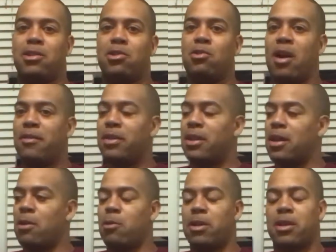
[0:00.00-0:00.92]
Do
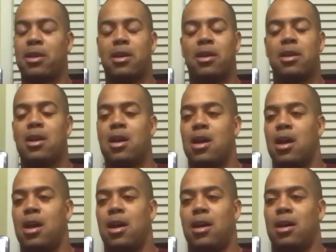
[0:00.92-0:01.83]
everything with a
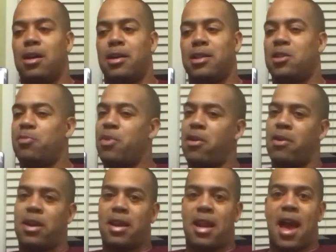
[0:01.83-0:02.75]

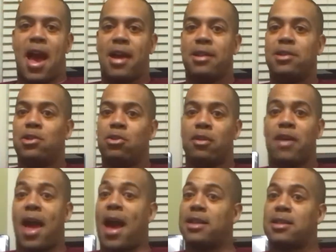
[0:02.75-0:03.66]
spirit and attitude of
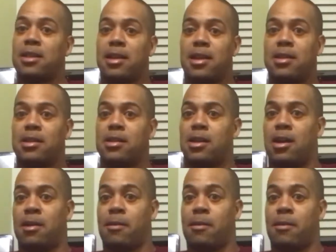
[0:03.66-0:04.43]
excellence.